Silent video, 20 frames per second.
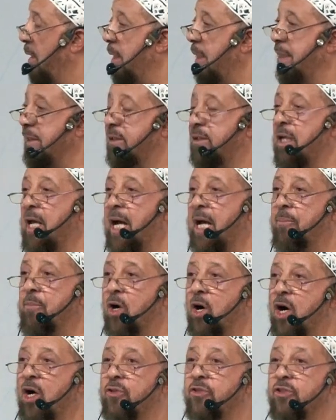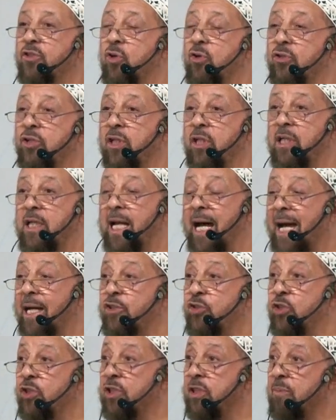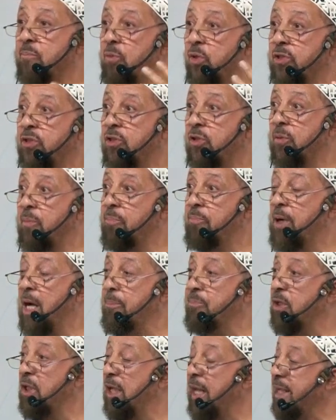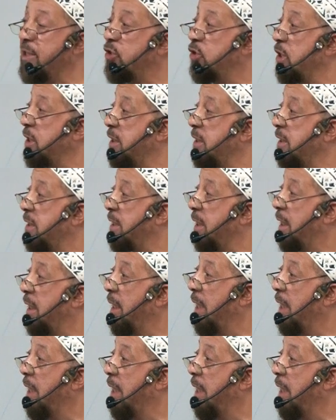Islam also the largest Muslim populations